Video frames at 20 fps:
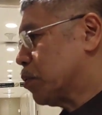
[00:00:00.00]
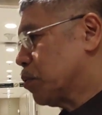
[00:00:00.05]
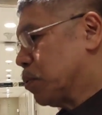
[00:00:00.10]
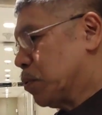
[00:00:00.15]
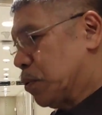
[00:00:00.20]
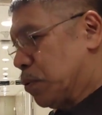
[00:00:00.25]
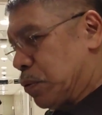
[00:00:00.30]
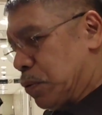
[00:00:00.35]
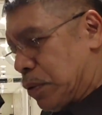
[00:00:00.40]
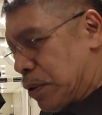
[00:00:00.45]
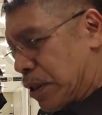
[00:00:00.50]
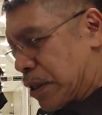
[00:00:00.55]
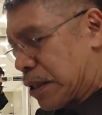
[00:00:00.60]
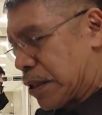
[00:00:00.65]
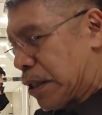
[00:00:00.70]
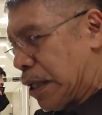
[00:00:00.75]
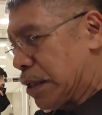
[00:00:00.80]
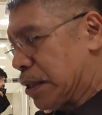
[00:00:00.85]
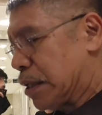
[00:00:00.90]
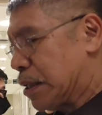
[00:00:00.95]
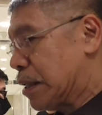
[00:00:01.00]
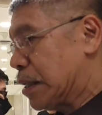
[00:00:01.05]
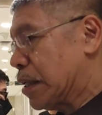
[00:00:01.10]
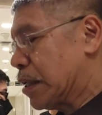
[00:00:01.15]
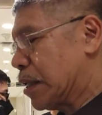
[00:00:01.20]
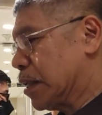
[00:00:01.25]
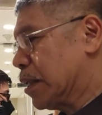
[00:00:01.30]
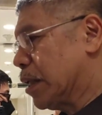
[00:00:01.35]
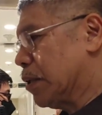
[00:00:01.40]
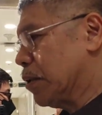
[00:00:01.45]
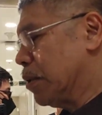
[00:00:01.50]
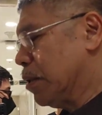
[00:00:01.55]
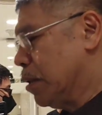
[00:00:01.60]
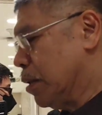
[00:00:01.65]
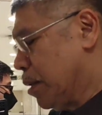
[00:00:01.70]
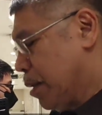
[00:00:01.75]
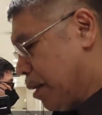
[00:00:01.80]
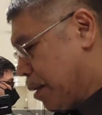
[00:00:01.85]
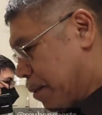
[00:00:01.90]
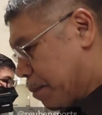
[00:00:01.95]
to extend the series, you know.
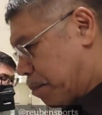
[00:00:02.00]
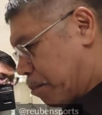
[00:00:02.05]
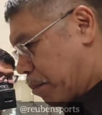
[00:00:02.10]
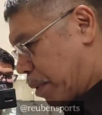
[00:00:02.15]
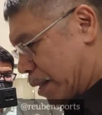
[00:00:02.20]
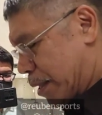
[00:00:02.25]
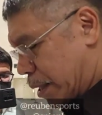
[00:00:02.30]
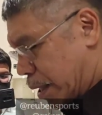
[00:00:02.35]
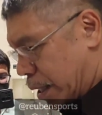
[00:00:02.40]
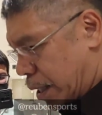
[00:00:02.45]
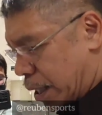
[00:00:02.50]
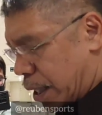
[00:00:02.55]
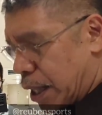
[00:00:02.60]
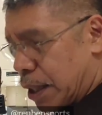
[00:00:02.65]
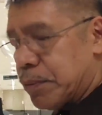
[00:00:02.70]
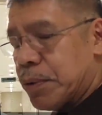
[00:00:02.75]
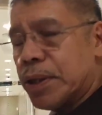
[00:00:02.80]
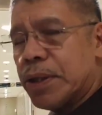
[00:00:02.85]
But I'm